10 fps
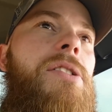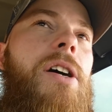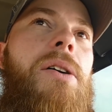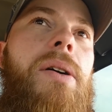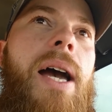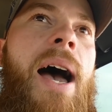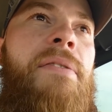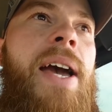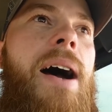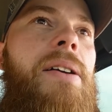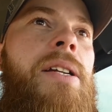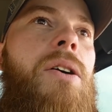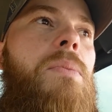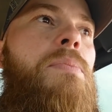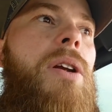So I've got,
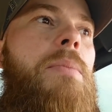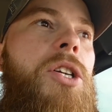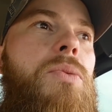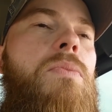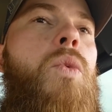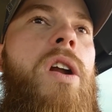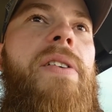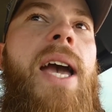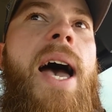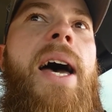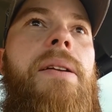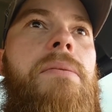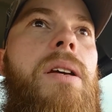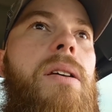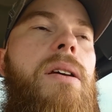pretty much one of a
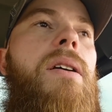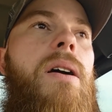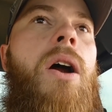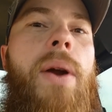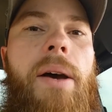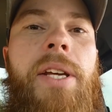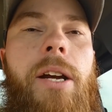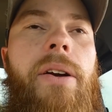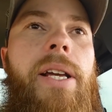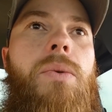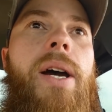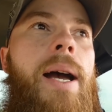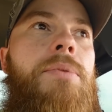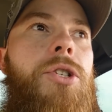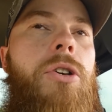kind around here
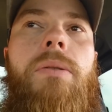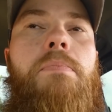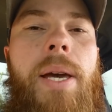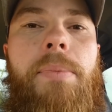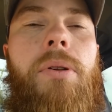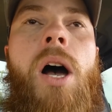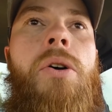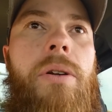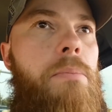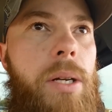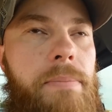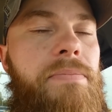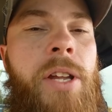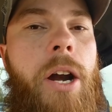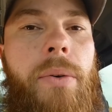anyway. I'm sure people own them, but
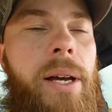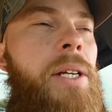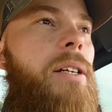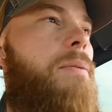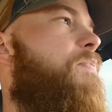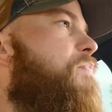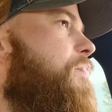not around here.